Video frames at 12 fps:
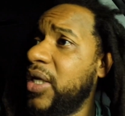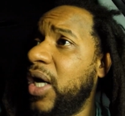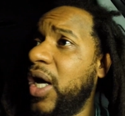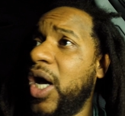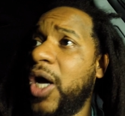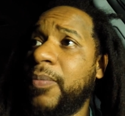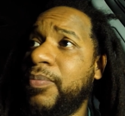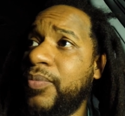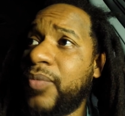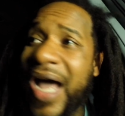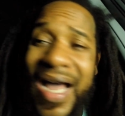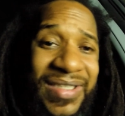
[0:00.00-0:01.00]

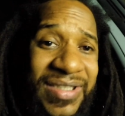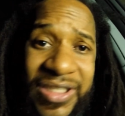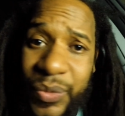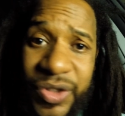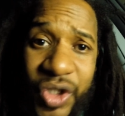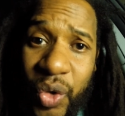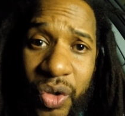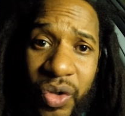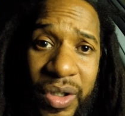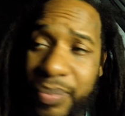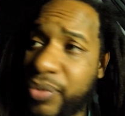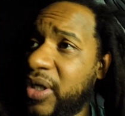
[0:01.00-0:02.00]
I see what's going
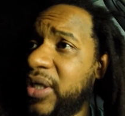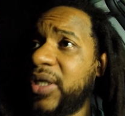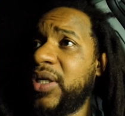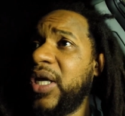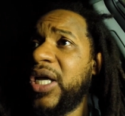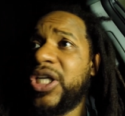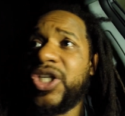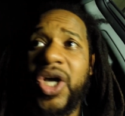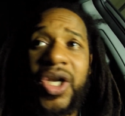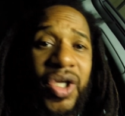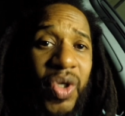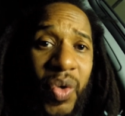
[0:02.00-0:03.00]
on in Brooklyn.
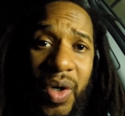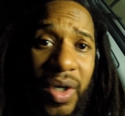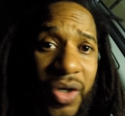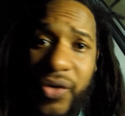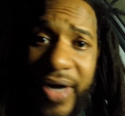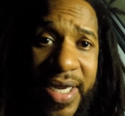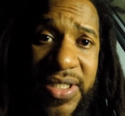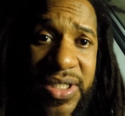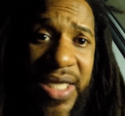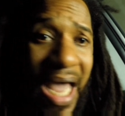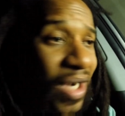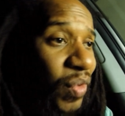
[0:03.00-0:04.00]
Y'all are going
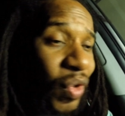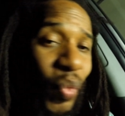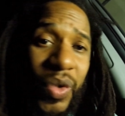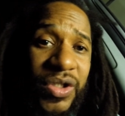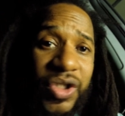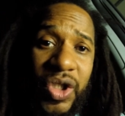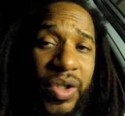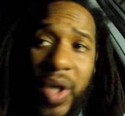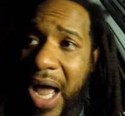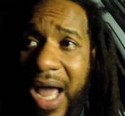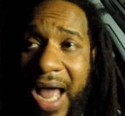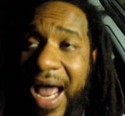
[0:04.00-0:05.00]
crazy. I don't know what's...
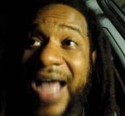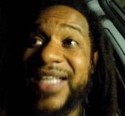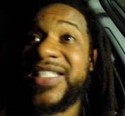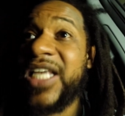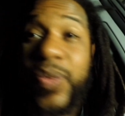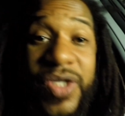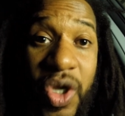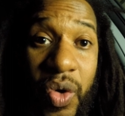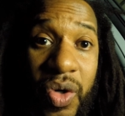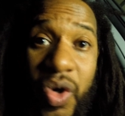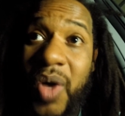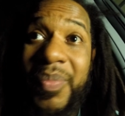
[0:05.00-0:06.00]
I see what's
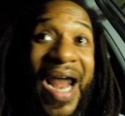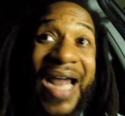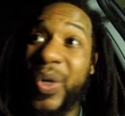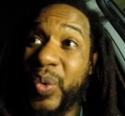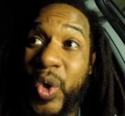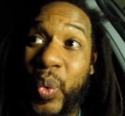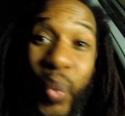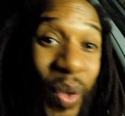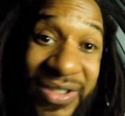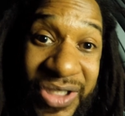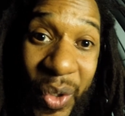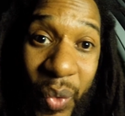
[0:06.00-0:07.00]
going on, but I don't know
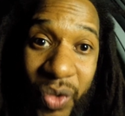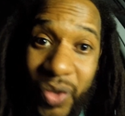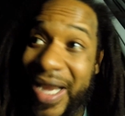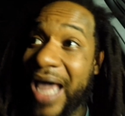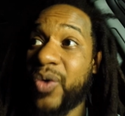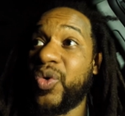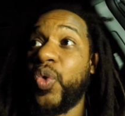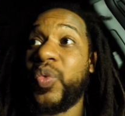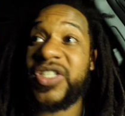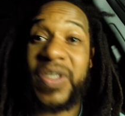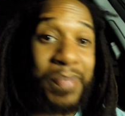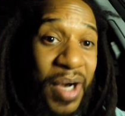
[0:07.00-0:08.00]
what's going on. I don't know
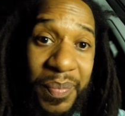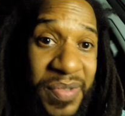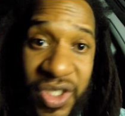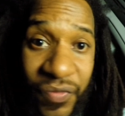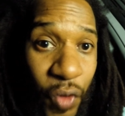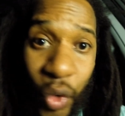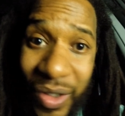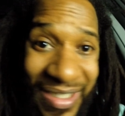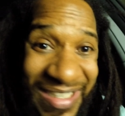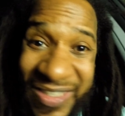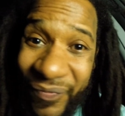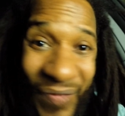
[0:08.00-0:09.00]
what's the purpose of all
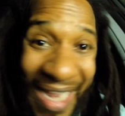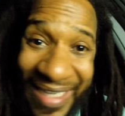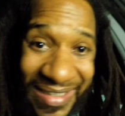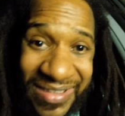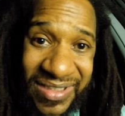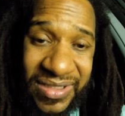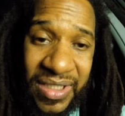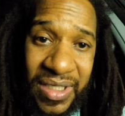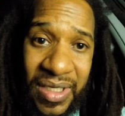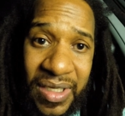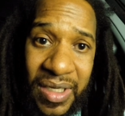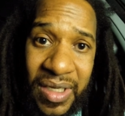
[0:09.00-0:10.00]
of this violence.
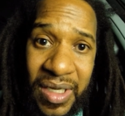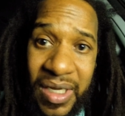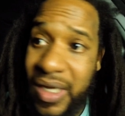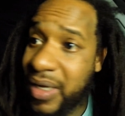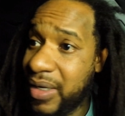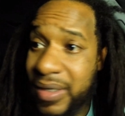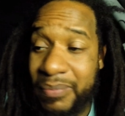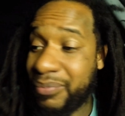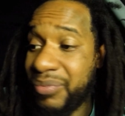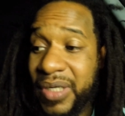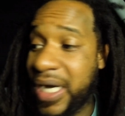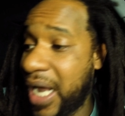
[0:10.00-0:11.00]

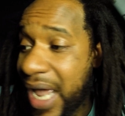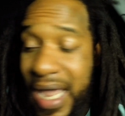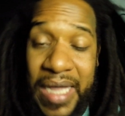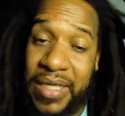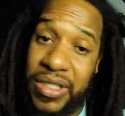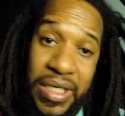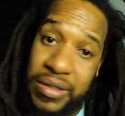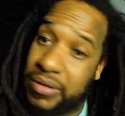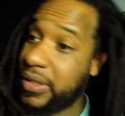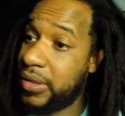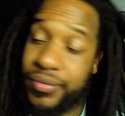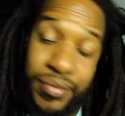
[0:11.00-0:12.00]
But, hey,
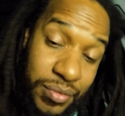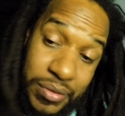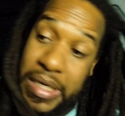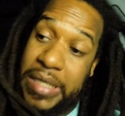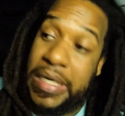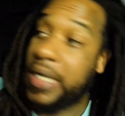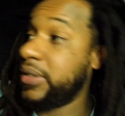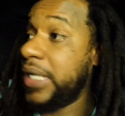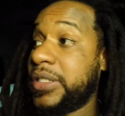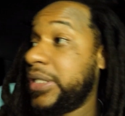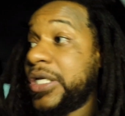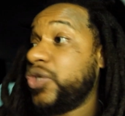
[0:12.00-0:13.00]

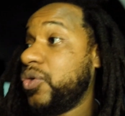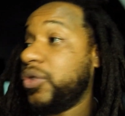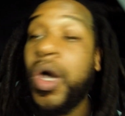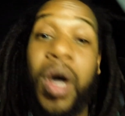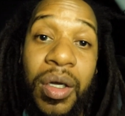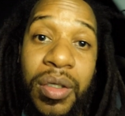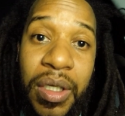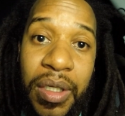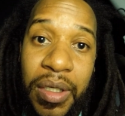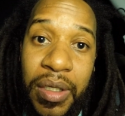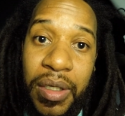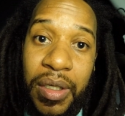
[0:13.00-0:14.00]
that's on y'all.
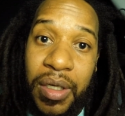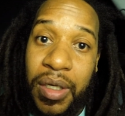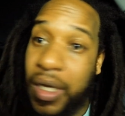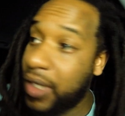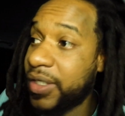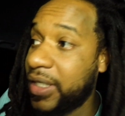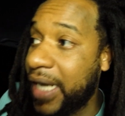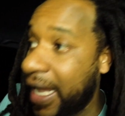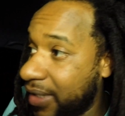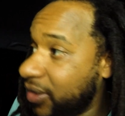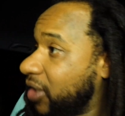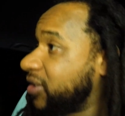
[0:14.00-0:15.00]
Other than
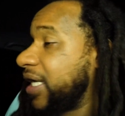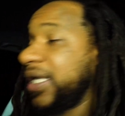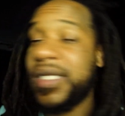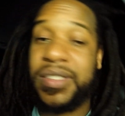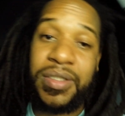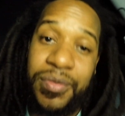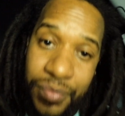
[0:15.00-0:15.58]
that, y'all take it easy.